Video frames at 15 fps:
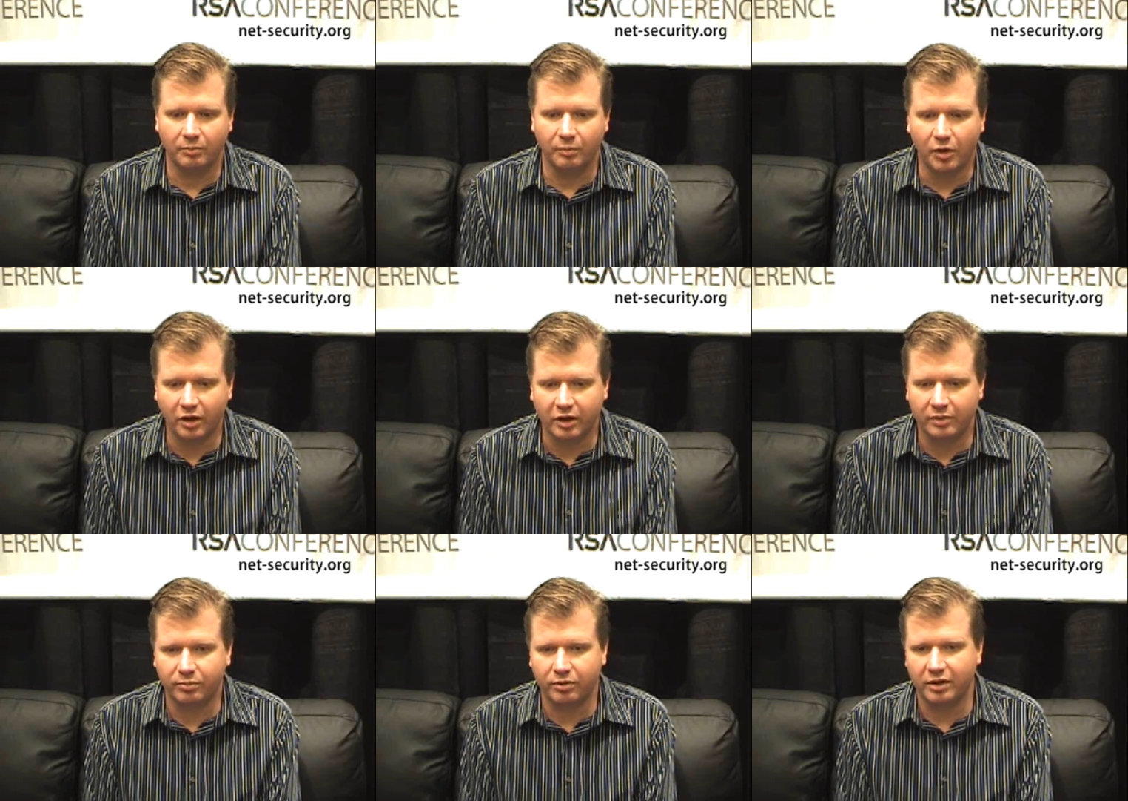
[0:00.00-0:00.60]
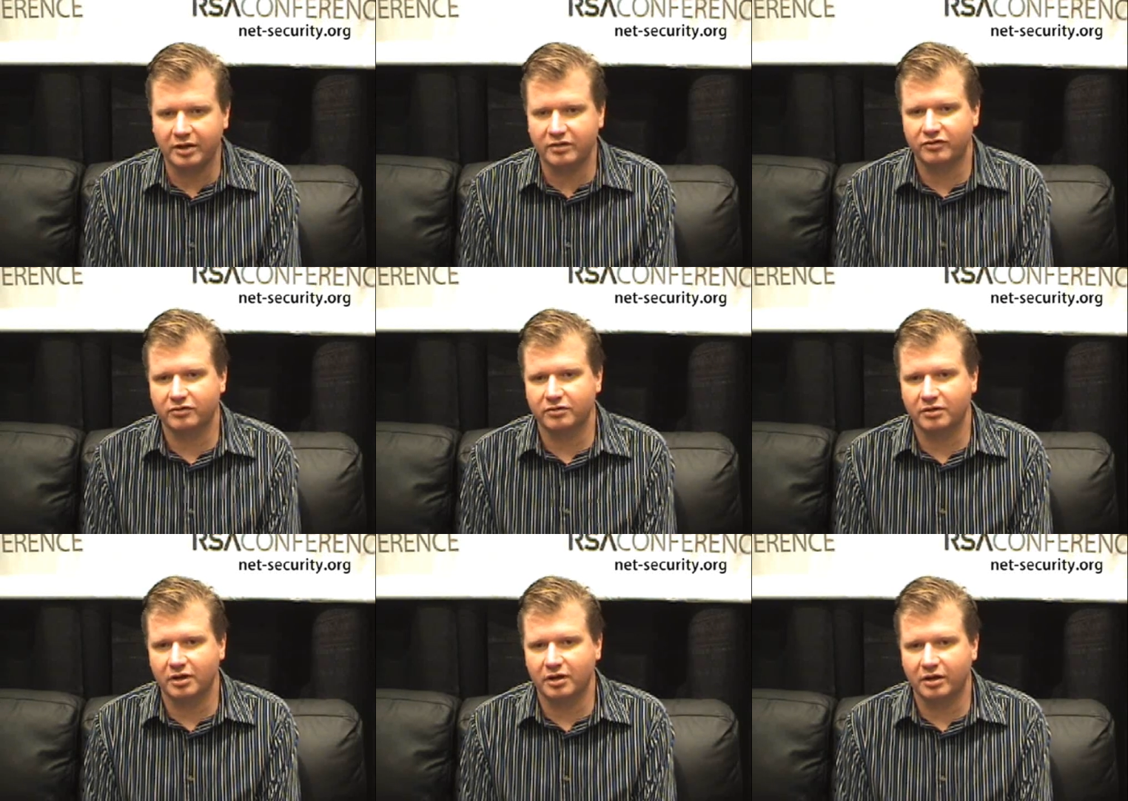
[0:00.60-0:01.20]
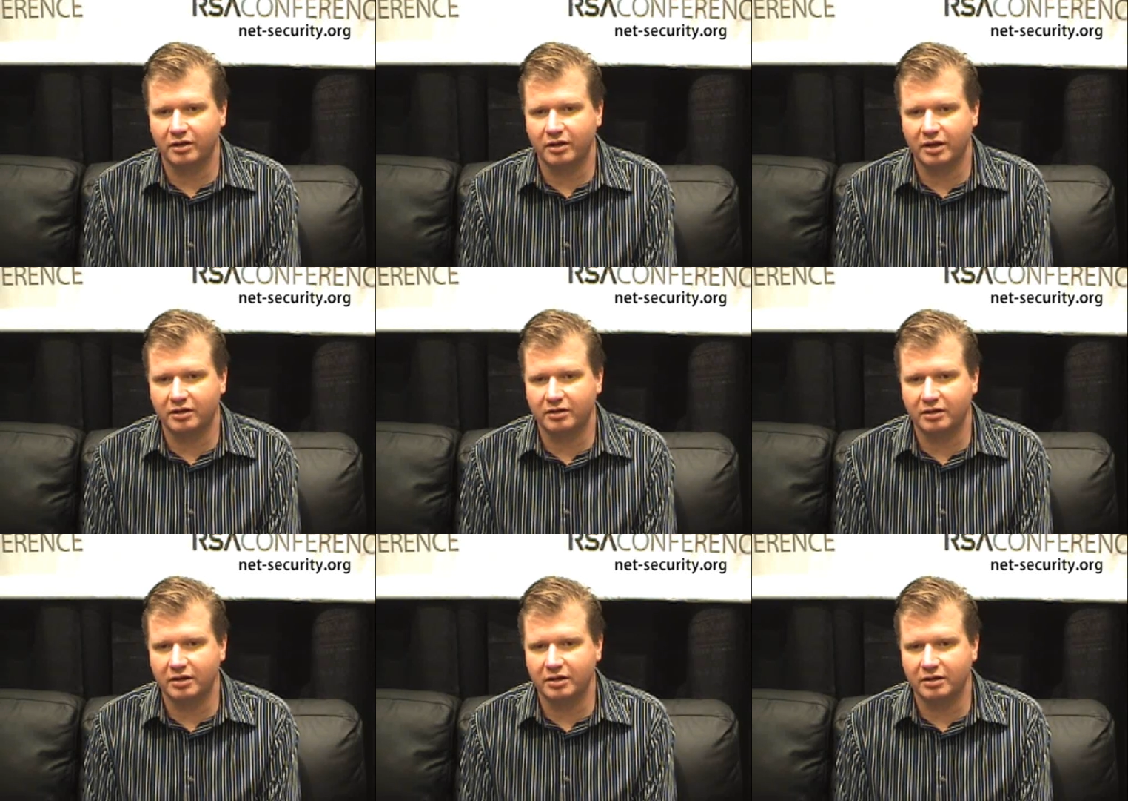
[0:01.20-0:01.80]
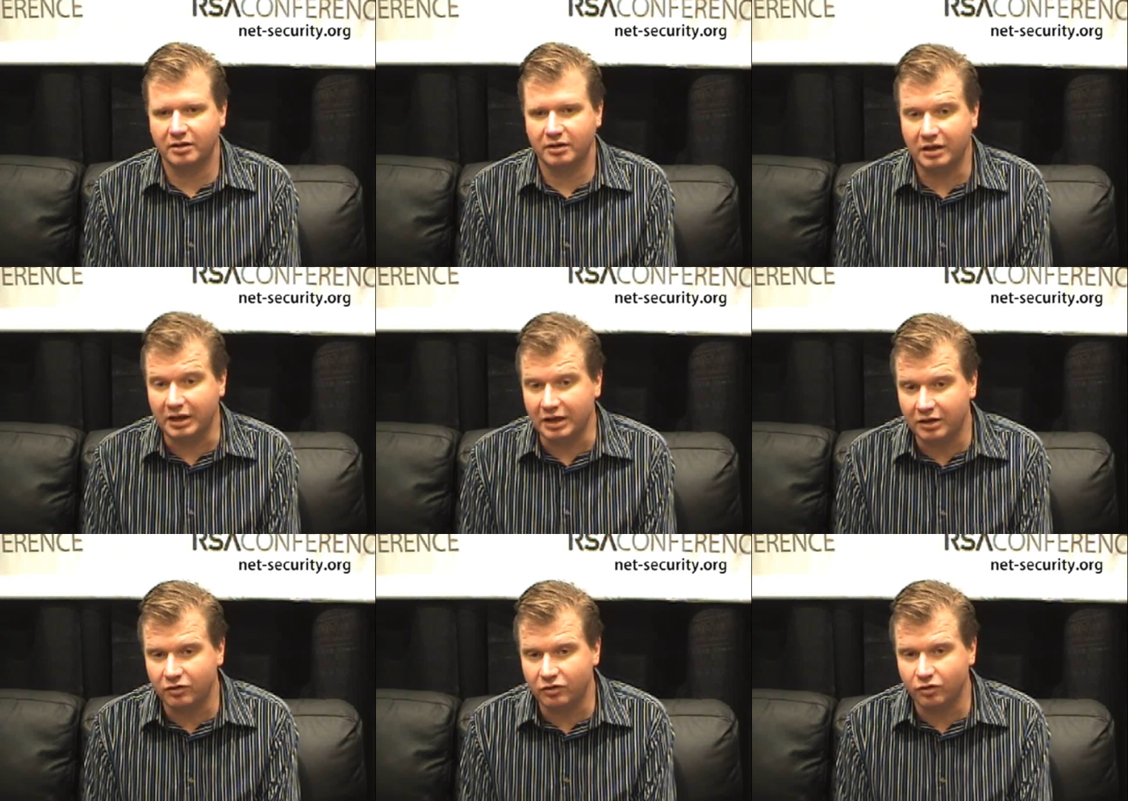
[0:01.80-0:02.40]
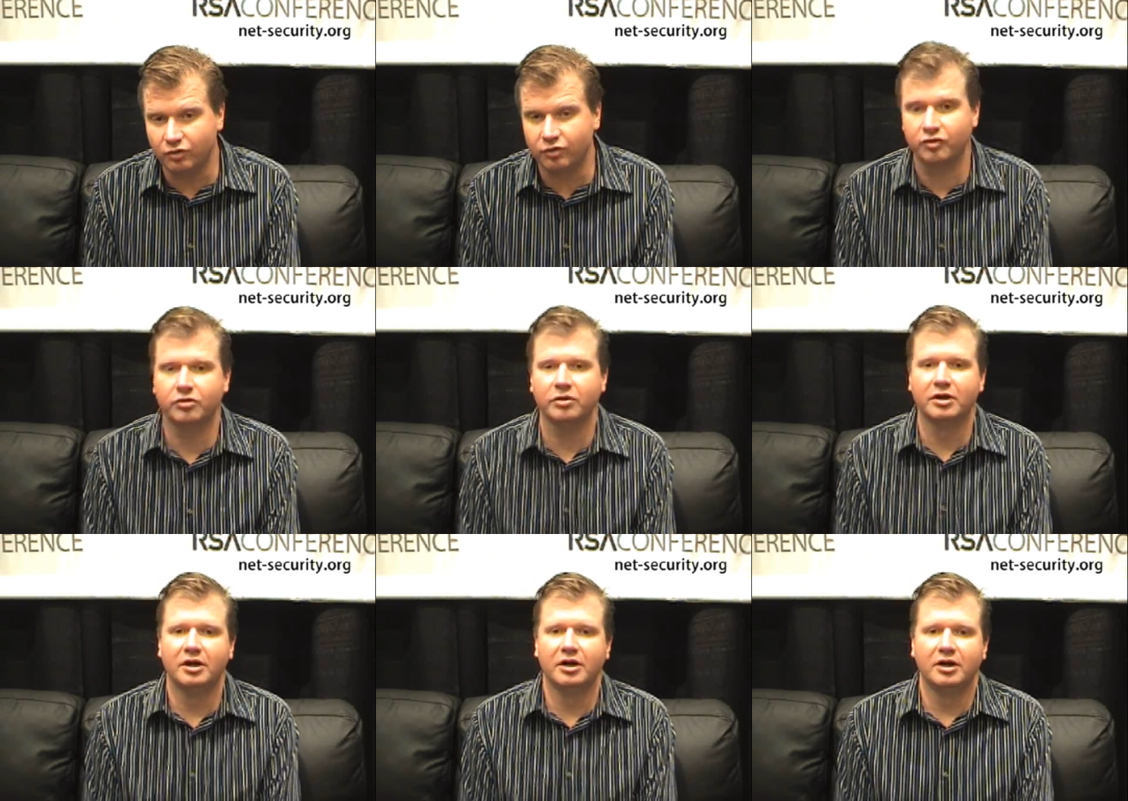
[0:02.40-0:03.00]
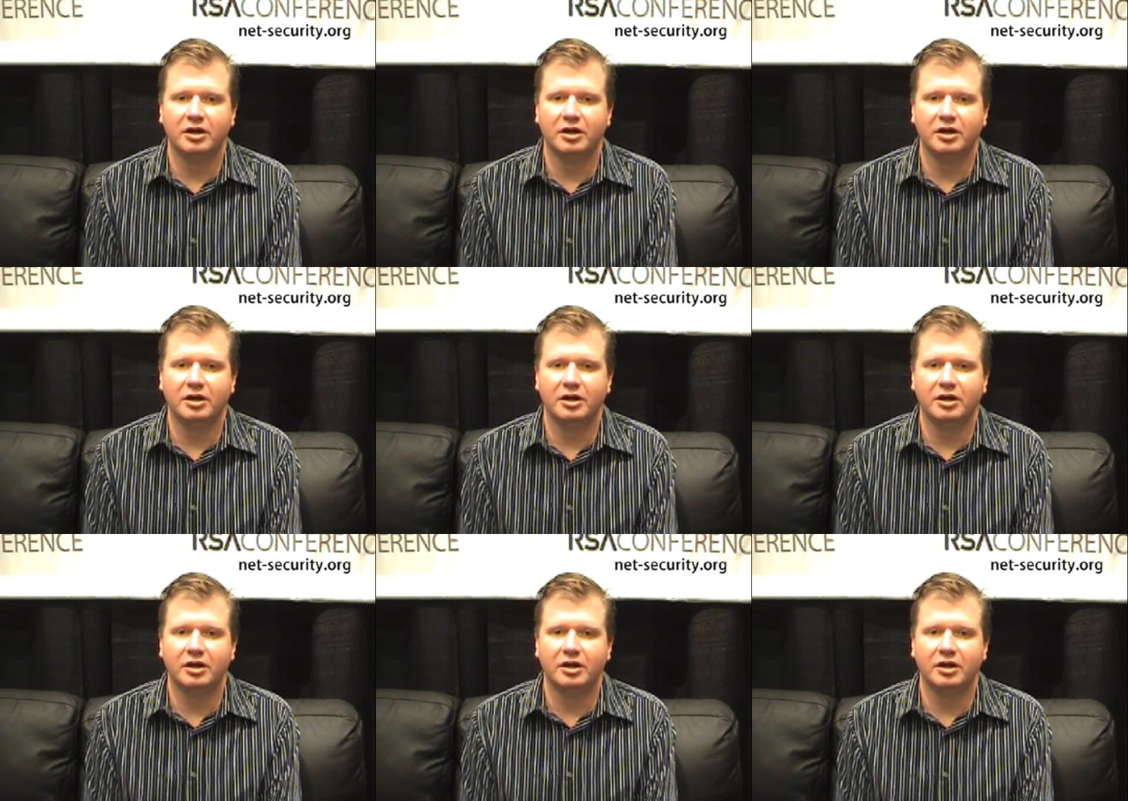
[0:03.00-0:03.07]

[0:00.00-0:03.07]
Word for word: marketplace, that the end user